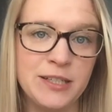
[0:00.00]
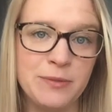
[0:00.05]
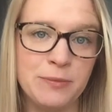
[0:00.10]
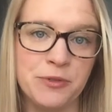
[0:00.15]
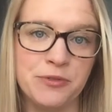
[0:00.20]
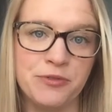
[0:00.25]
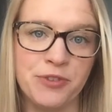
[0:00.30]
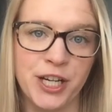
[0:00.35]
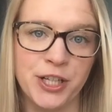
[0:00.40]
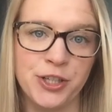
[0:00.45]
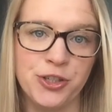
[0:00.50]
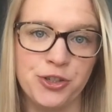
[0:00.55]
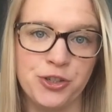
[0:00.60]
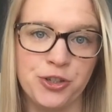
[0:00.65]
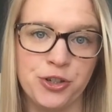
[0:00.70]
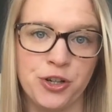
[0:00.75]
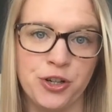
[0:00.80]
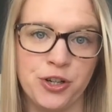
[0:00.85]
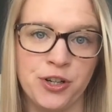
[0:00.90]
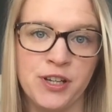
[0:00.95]

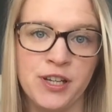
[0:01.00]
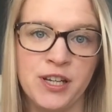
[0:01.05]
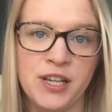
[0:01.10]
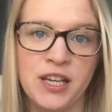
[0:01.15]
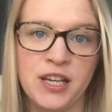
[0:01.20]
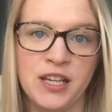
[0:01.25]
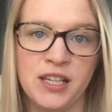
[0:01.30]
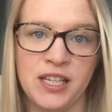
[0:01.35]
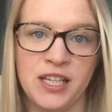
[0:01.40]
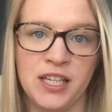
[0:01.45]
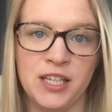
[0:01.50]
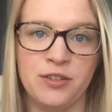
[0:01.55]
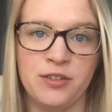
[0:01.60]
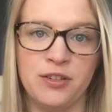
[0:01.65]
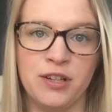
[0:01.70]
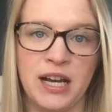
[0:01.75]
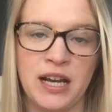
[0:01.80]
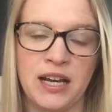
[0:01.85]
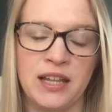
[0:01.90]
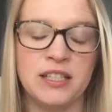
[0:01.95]
professional in
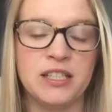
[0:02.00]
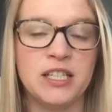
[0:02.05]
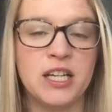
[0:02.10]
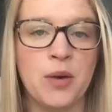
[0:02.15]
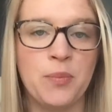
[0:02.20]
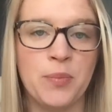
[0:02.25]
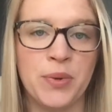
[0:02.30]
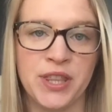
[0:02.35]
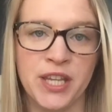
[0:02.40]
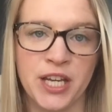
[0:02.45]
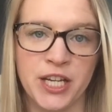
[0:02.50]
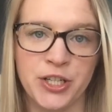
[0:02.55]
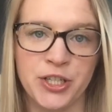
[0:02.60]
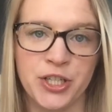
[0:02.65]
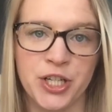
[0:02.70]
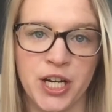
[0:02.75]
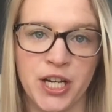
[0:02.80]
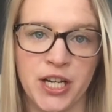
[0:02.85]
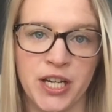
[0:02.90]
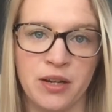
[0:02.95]
the topic that you're
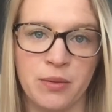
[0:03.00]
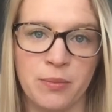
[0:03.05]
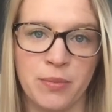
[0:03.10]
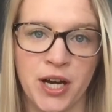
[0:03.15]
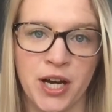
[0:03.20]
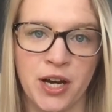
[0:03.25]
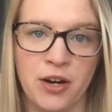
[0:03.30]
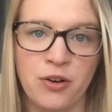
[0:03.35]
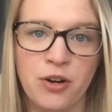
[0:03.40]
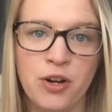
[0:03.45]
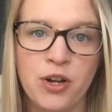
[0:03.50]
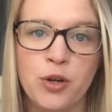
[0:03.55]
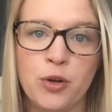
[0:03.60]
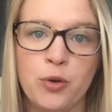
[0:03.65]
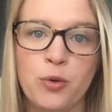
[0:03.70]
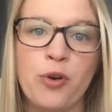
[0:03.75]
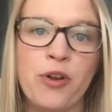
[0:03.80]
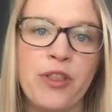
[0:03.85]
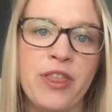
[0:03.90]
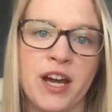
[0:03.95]
talking about,
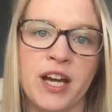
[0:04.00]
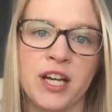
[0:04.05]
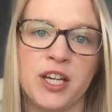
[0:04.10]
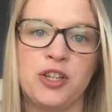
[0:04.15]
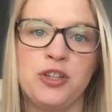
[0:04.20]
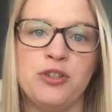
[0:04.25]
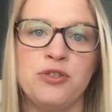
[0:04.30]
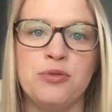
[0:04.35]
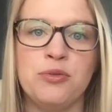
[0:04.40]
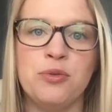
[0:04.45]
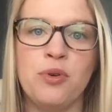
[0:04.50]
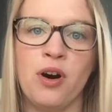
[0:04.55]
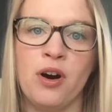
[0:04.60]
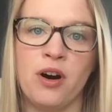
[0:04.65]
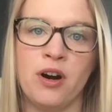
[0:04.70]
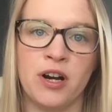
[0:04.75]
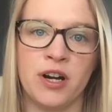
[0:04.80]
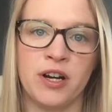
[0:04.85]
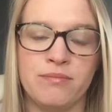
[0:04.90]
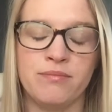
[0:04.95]
or that you
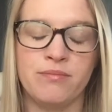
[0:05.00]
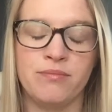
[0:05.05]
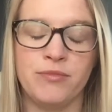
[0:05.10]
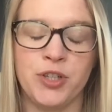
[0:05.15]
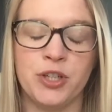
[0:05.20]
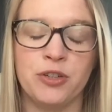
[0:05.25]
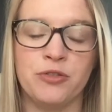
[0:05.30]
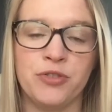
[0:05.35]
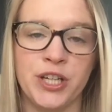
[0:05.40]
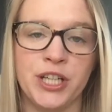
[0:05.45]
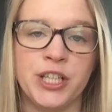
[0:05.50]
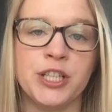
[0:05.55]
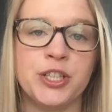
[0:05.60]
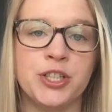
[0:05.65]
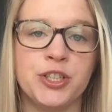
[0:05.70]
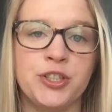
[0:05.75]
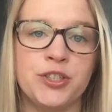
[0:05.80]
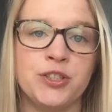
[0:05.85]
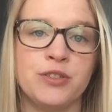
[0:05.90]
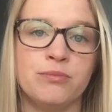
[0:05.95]
are your
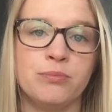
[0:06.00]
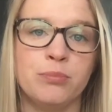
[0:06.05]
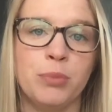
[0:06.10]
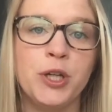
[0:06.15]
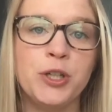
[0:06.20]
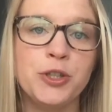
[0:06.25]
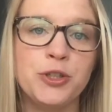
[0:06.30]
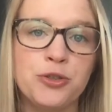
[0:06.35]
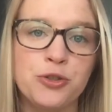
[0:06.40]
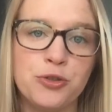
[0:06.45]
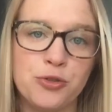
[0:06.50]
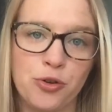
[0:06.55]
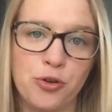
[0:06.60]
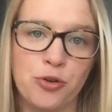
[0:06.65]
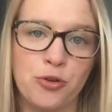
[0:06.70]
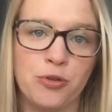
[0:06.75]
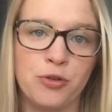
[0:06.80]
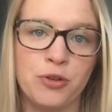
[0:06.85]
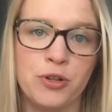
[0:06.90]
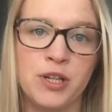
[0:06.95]
reader's
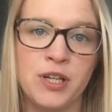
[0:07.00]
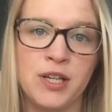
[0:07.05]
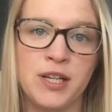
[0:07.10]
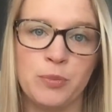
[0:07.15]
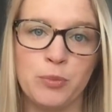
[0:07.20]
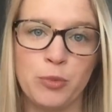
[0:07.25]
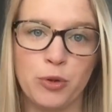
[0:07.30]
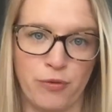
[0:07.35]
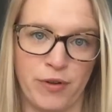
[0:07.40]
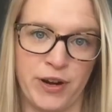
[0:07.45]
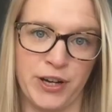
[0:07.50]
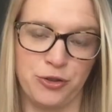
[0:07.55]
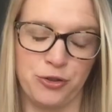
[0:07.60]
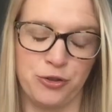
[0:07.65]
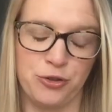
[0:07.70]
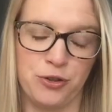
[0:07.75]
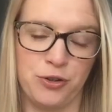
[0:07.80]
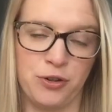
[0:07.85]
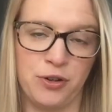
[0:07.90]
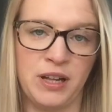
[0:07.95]
personal
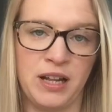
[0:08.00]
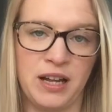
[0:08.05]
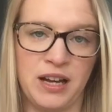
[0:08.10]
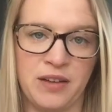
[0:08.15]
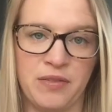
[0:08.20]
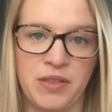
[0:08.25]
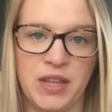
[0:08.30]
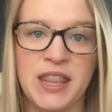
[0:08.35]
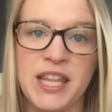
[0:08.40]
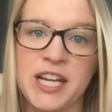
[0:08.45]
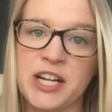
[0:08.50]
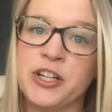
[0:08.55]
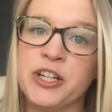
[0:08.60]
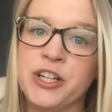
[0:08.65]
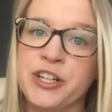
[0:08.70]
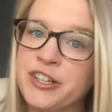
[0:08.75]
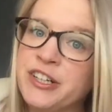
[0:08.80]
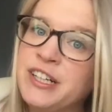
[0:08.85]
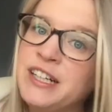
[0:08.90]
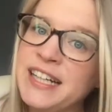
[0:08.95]
professional, that they're
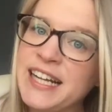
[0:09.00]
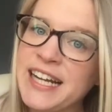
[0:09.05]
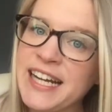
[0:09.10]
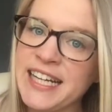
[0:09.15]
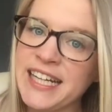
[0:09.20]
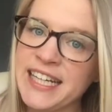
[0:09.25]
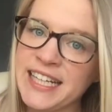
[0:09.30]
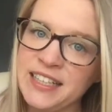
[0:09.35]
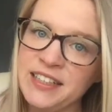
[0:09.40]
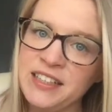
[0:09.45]
your client,